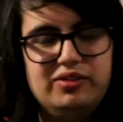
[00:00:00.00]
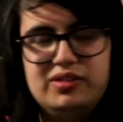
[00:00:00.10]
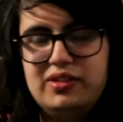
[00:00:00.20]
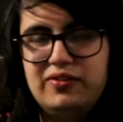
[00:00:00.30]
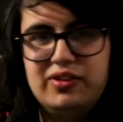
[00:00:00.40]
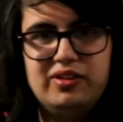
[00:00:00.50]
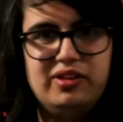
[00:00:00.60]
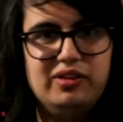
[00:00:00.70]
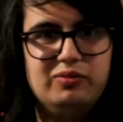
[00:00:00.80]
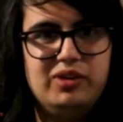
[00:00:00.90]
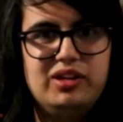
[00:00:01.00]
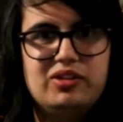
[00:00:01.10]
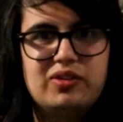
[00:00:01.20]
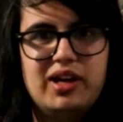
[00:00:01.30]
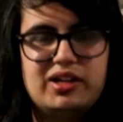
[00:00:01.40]
difference in wind
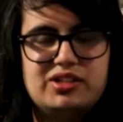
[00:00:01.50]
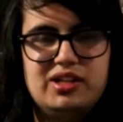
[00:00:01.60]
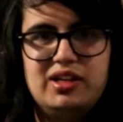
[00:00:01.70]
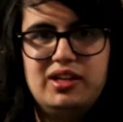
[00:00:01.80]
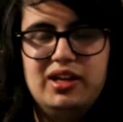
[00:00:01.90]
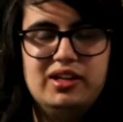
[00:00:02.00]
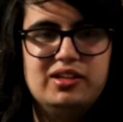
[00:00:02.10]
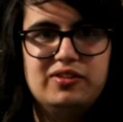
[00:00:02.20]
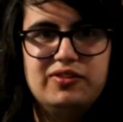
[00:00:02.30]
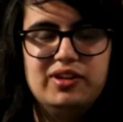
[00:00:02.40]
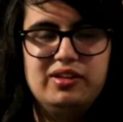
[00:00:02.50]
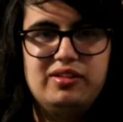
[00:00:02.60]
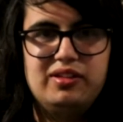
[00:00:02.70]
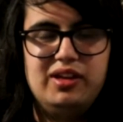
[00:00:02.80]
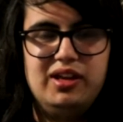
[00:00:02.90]
direction and
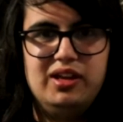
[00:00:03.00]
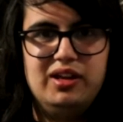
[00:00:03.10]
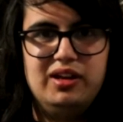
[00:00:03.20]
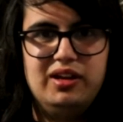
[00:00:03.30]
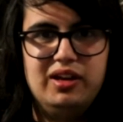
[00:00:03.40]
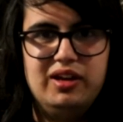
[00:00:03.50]
difference in